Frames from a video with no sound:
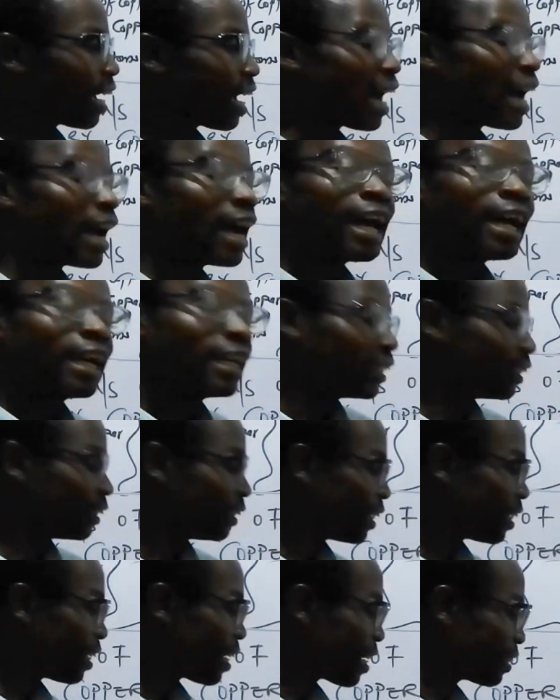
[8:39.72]

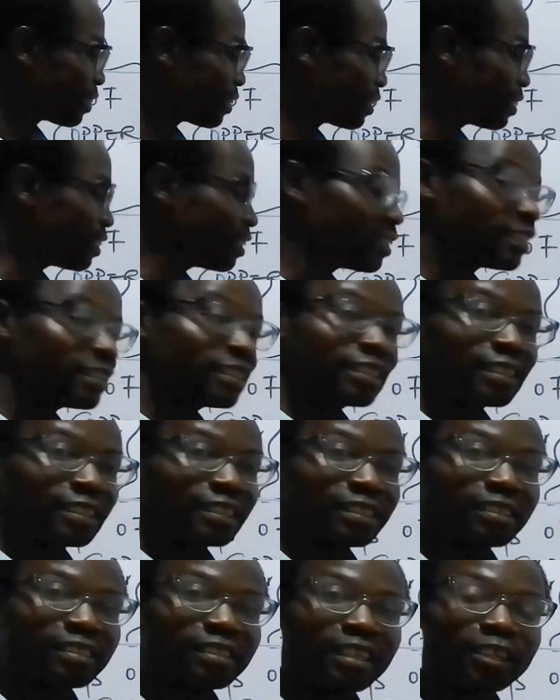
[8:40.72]
the elastin
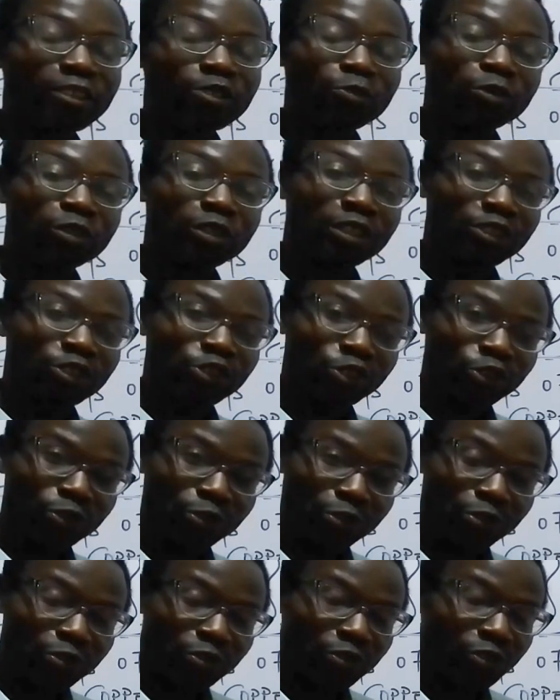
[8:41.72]
is that which
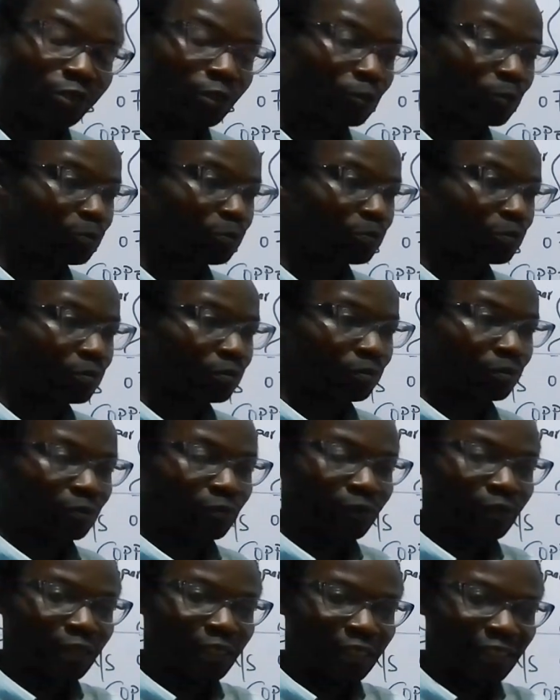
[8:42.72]
ensures
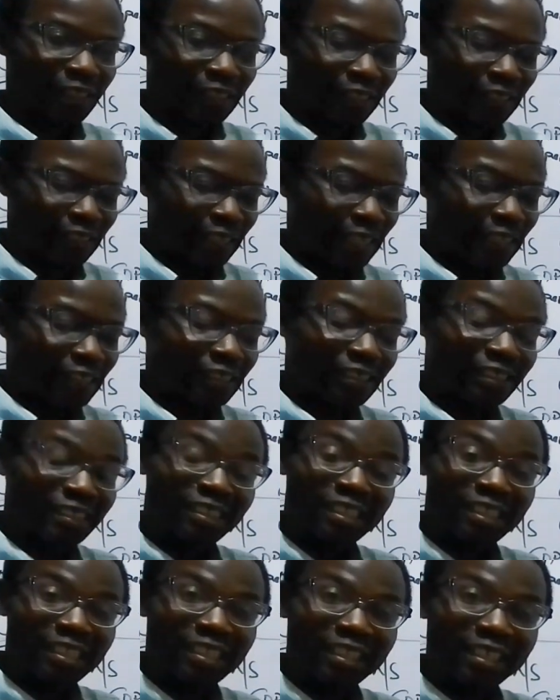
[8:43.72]
that the
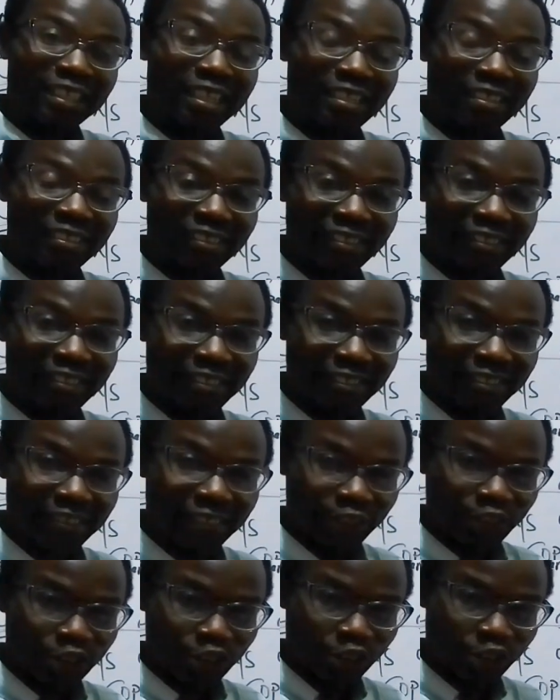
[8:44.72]
skin can
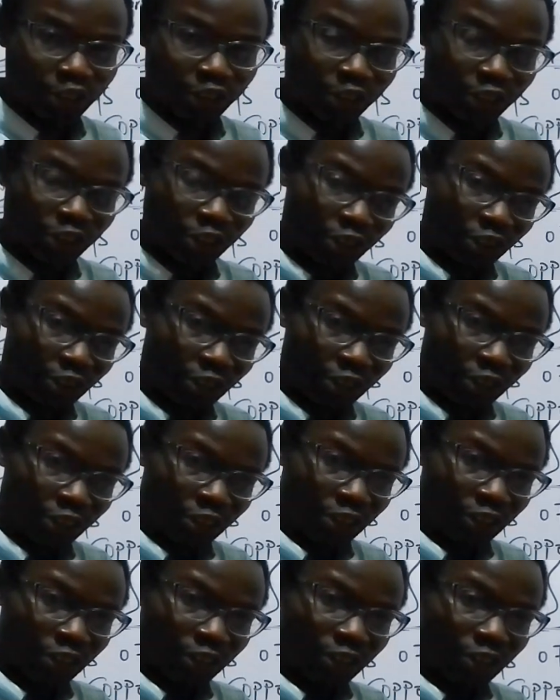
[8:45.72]
stretch.
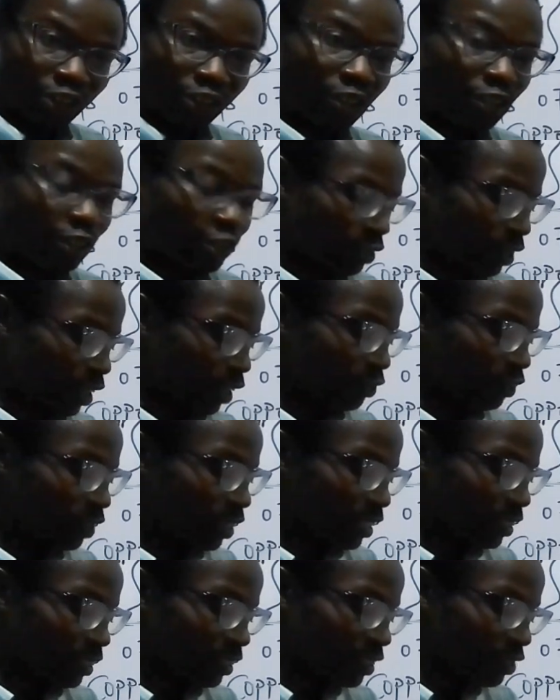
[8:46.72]
Now you
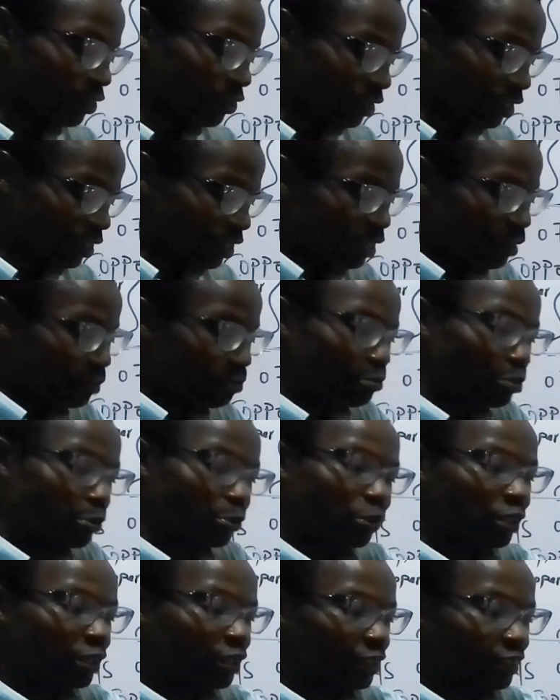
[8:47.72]
can see your skin
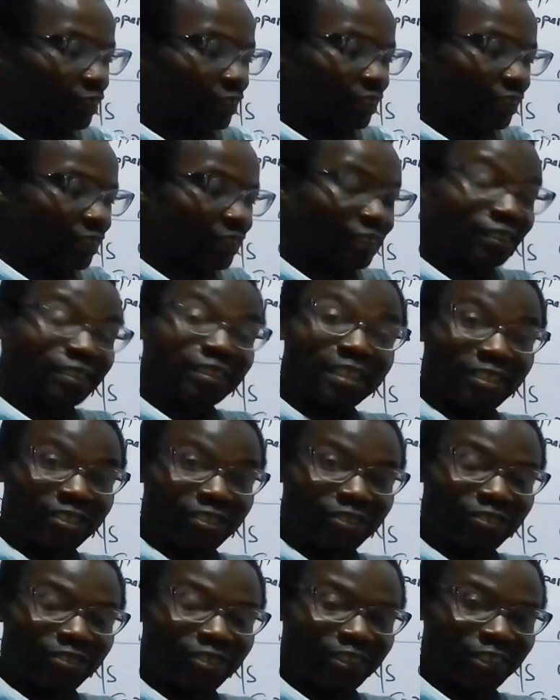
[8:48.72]
pulling it, it can
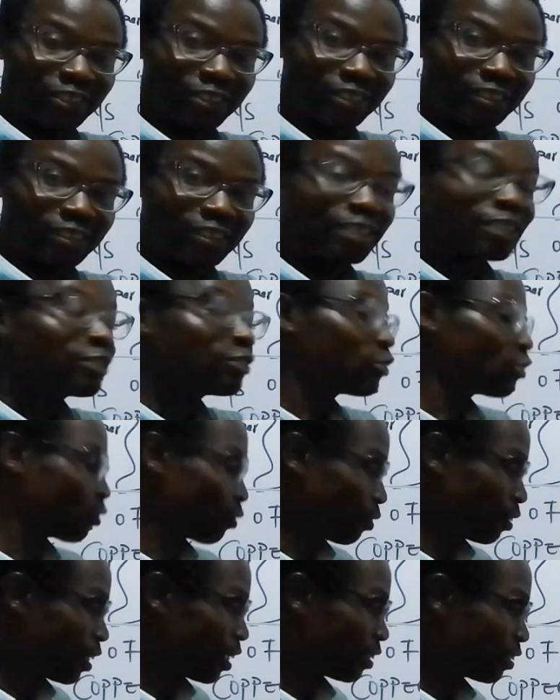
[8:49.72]
stretch.
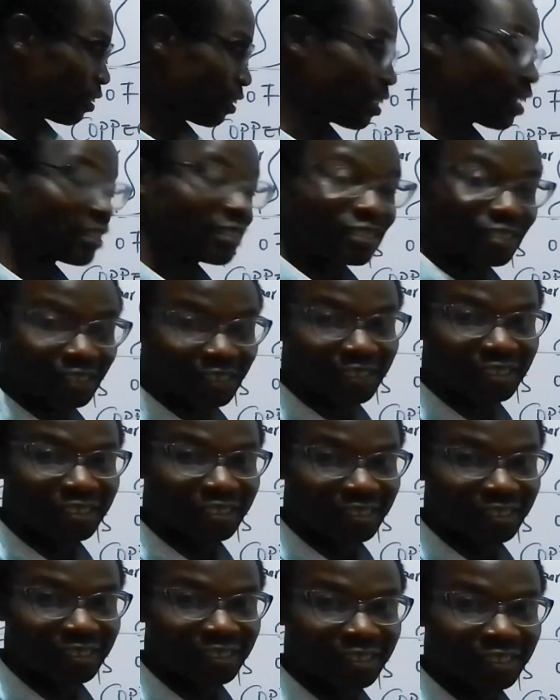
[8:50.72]
So that's elastin.
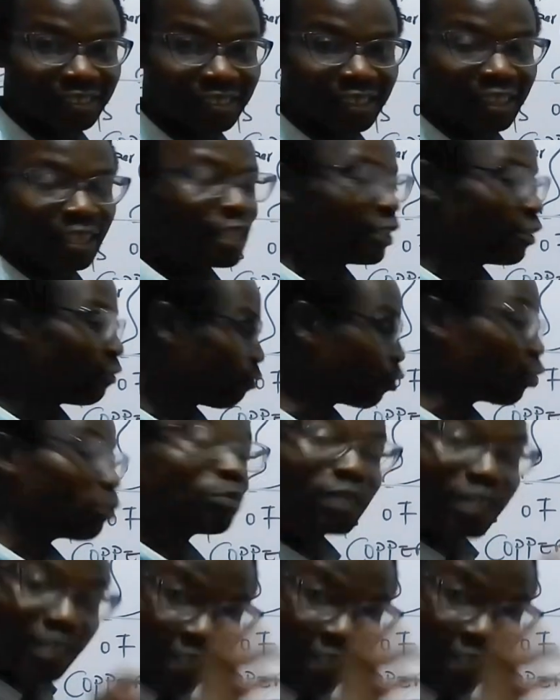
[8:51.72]
From